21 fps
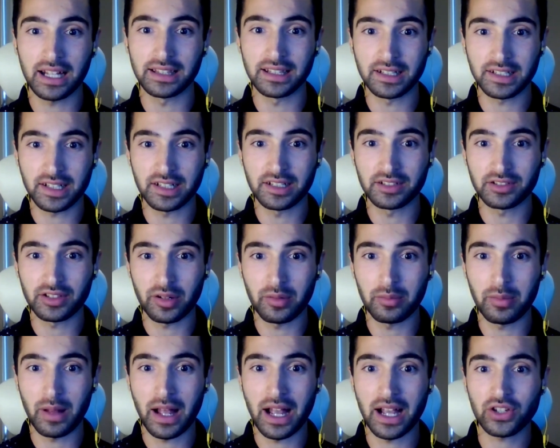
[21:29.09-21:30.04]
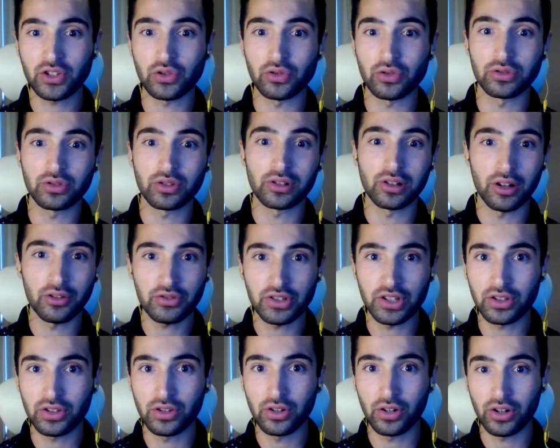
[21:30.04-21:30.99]
and the central bank should close
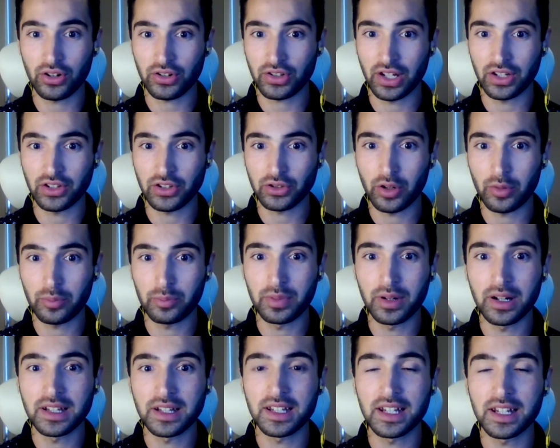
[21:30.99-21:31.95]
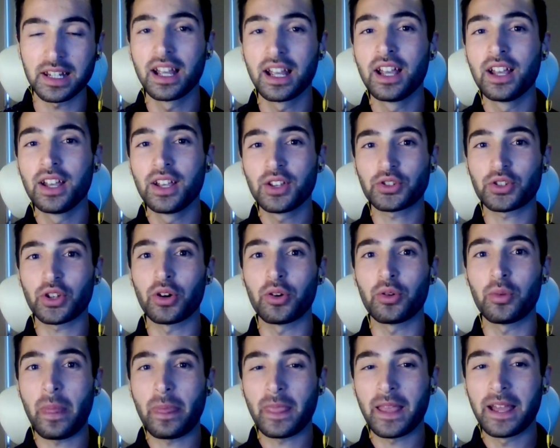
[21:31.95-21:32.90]
its doors and stop printing.
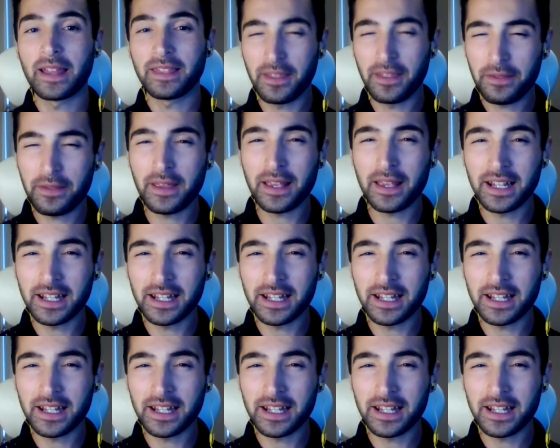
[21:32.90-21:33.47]
So the thing